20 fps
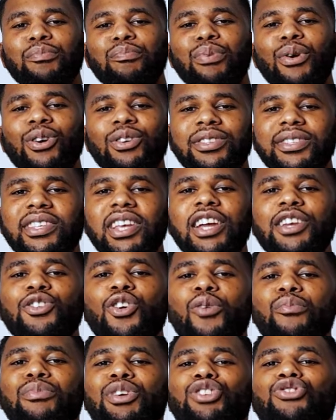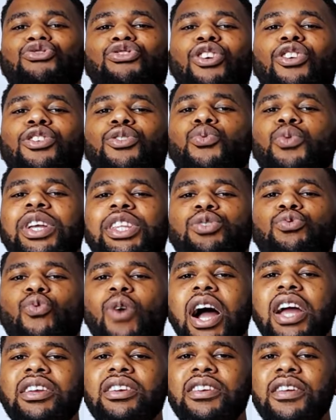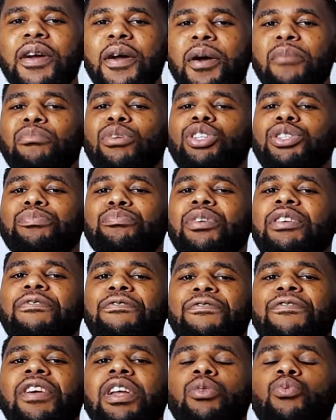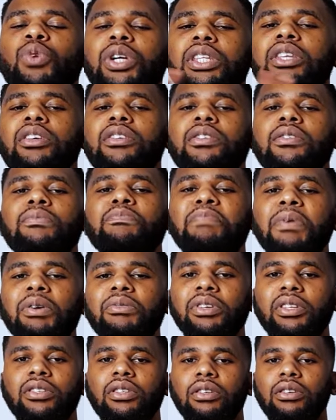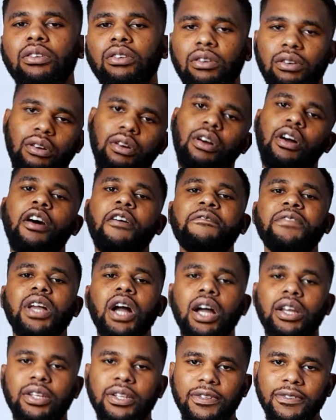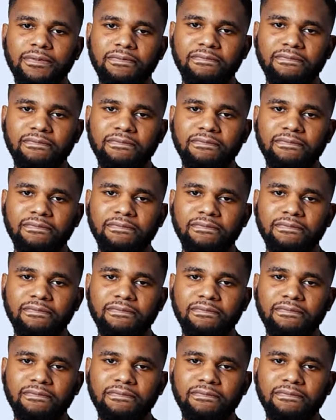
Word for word: Paul said, Don't be drunk with wine, but be filled with the Spirit of God.